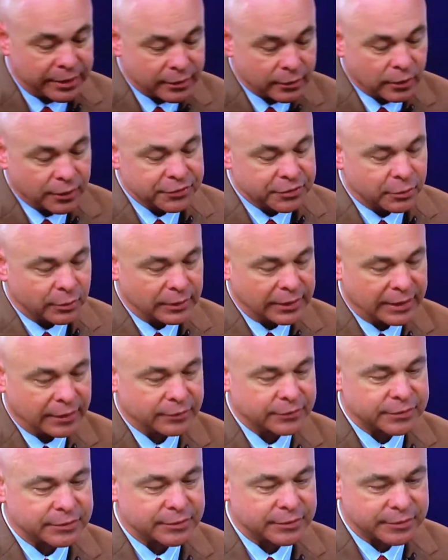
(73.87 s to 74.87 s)
But it also
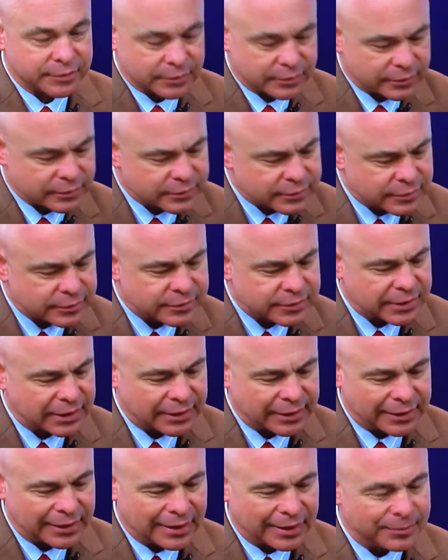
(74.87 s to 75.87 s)
allows to
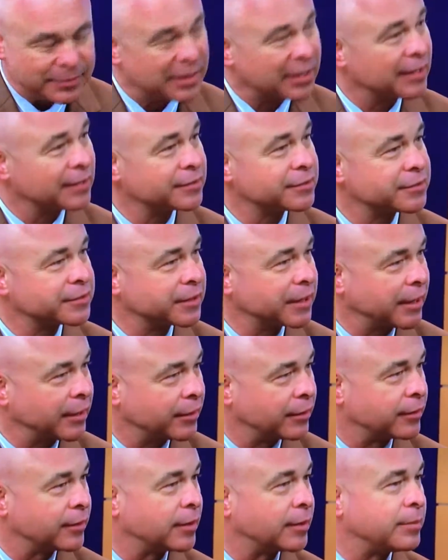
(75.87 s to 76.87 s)
say, I'm not
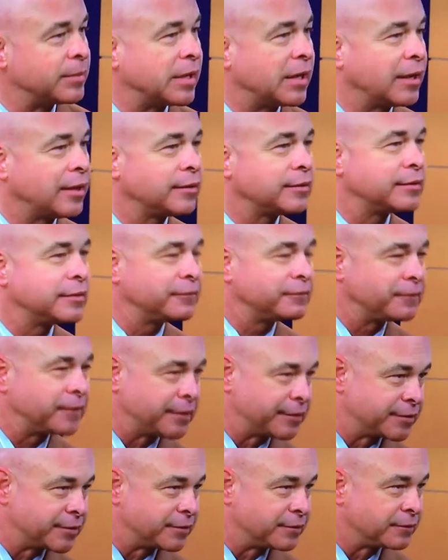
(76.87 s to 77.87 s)
scared, I'm not
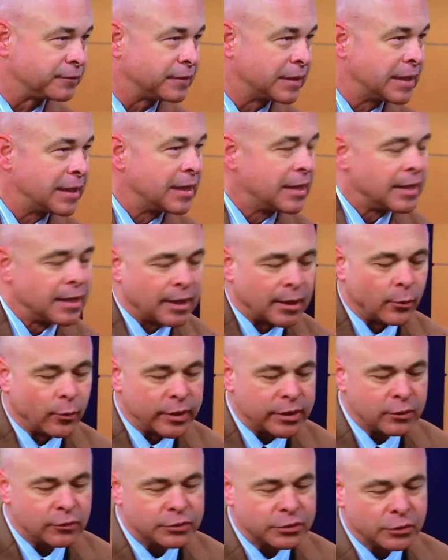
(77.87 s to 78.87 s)
defensive. And
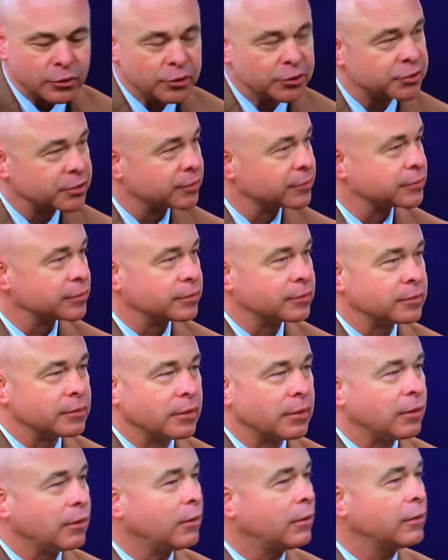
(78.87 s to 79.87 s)
we use cushions
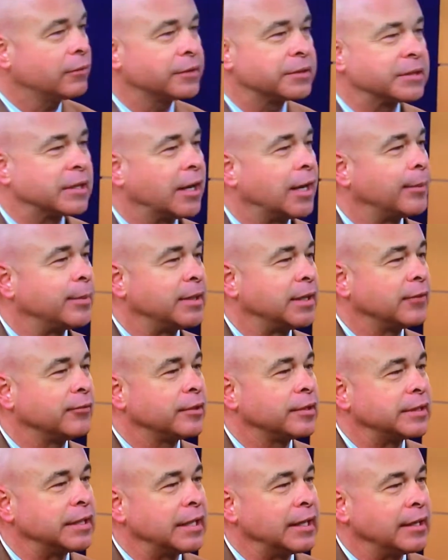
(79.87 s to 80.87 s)
all the time in
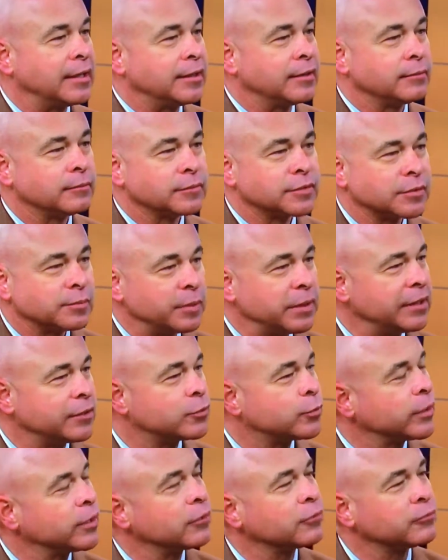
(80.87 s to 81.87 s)
everyday
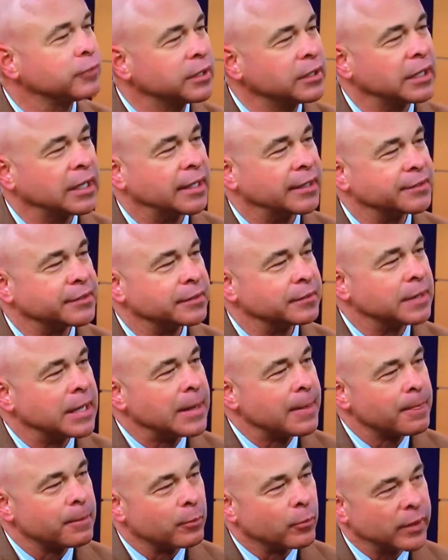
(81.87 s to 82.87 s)
speech. We don't realize it.
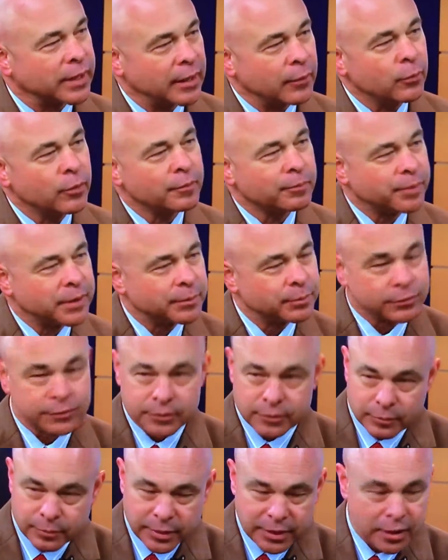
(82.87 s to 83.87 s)
What I want people
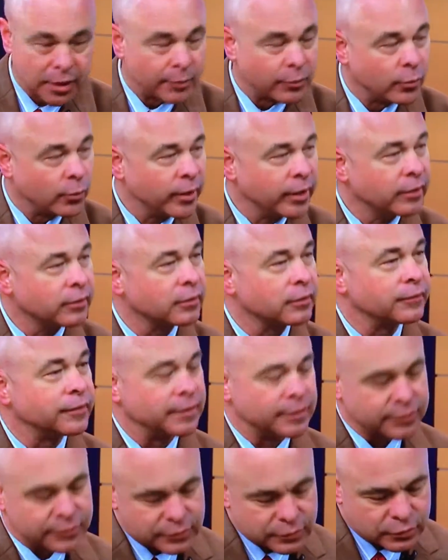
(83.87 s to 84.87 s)
to become aware of
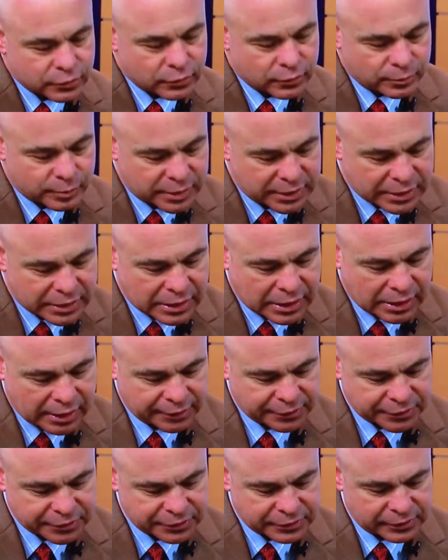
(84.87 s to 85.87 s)
is to be
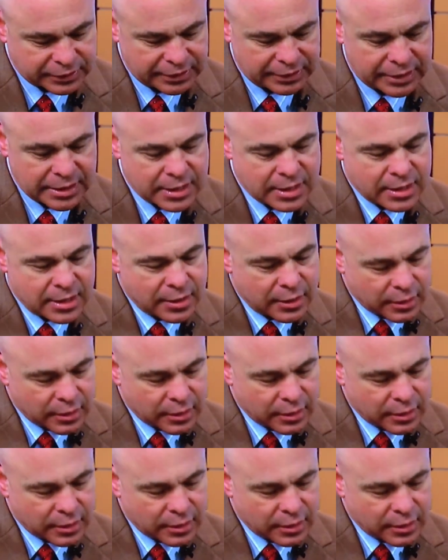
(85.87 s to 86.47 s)
consciously